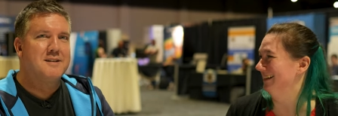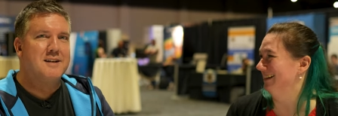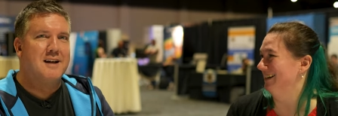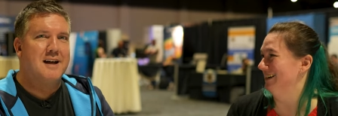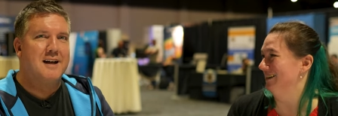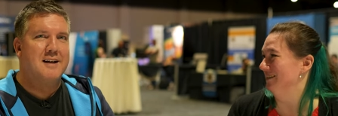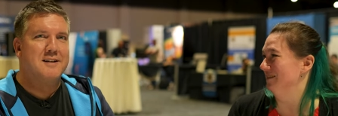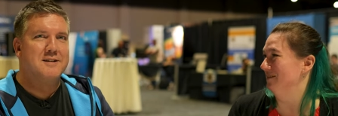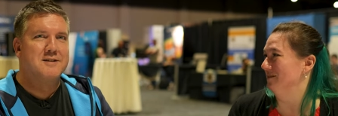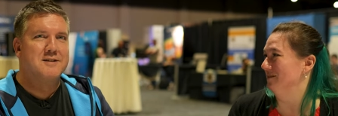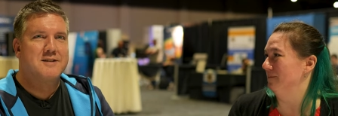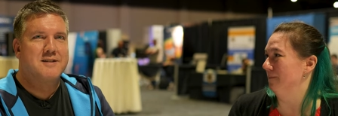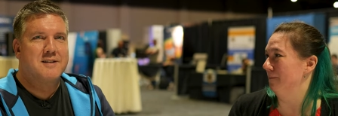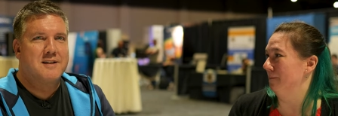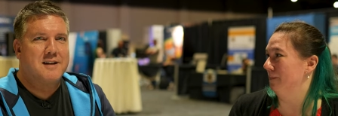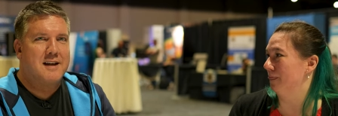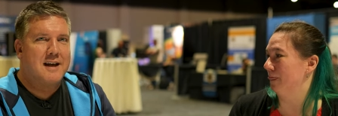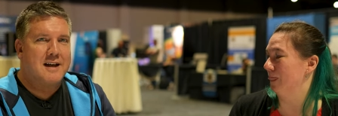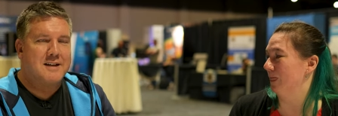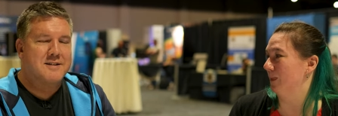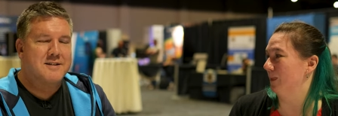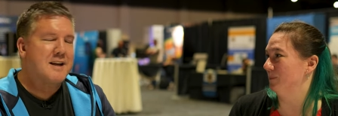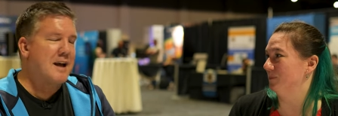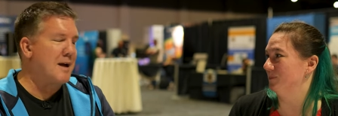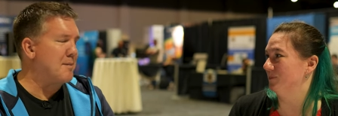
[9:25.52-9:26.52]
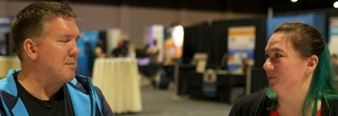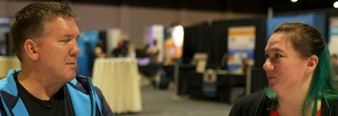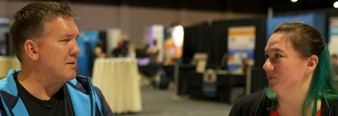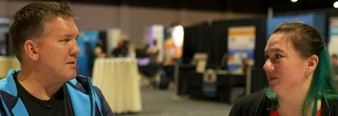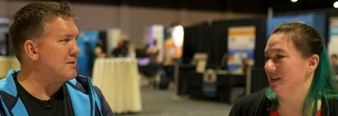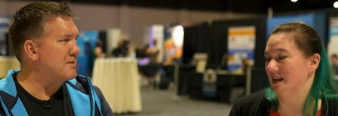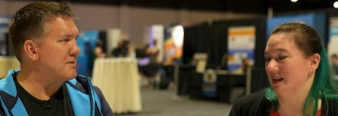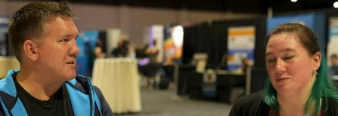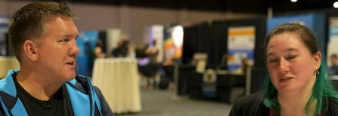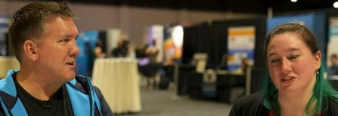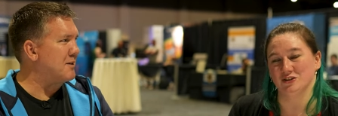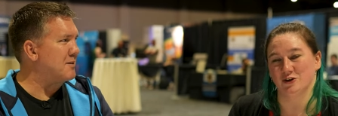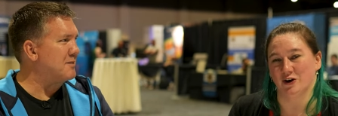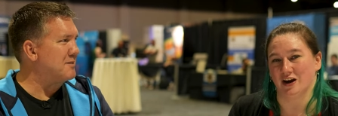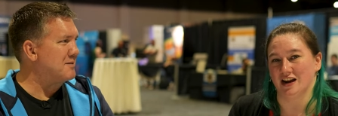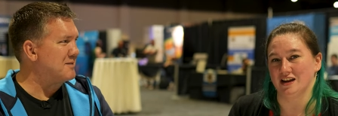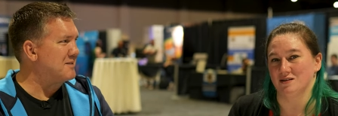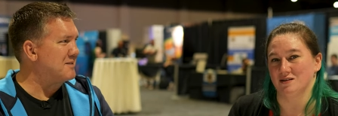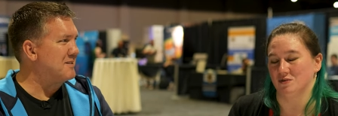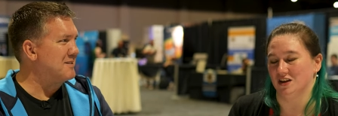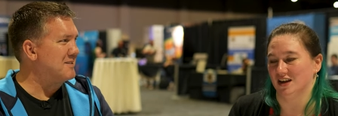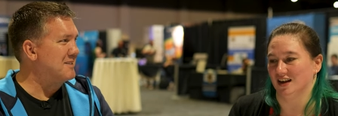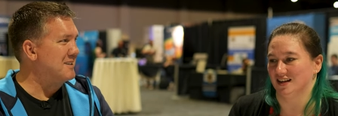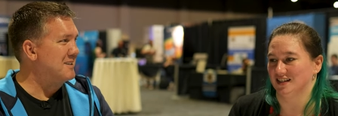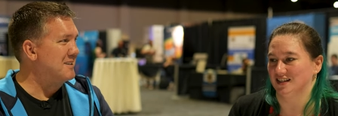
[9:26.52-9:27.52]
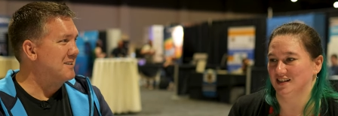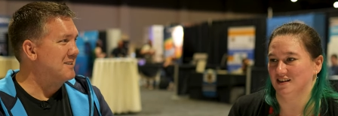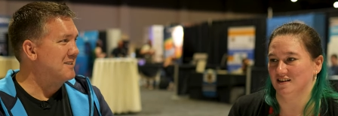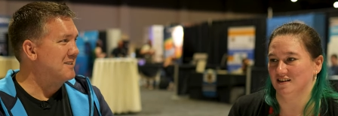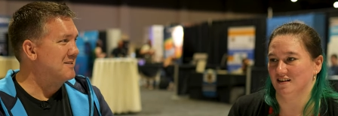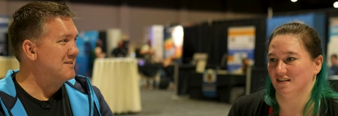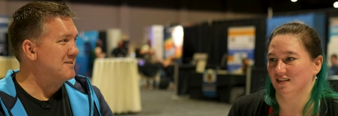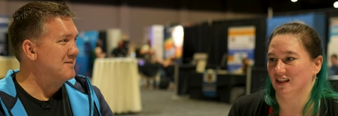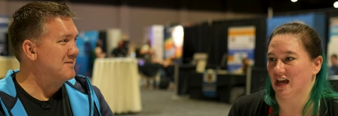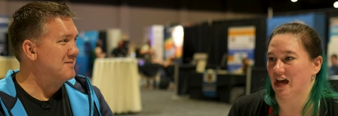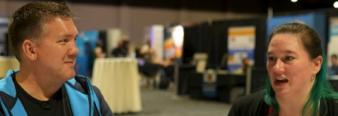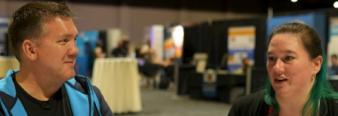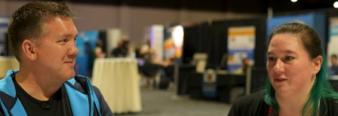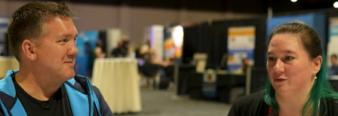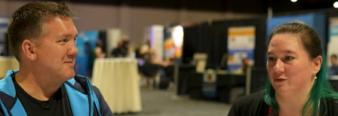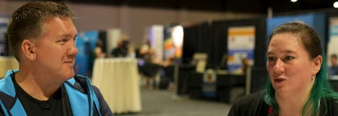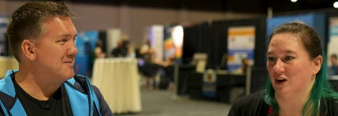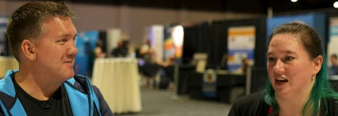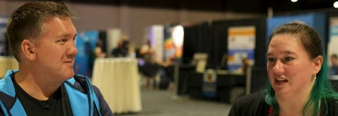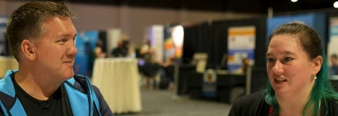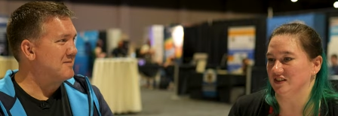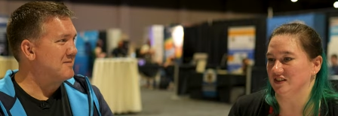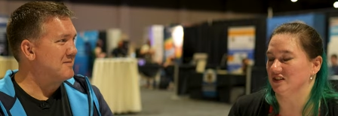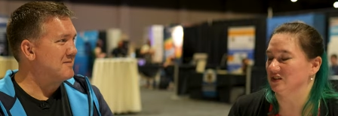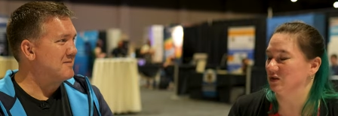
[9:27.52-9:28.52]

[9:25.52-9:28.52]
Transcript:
Speaker 1: as as happens. It's so.
Speaker 2: great. We got to hear a lot of great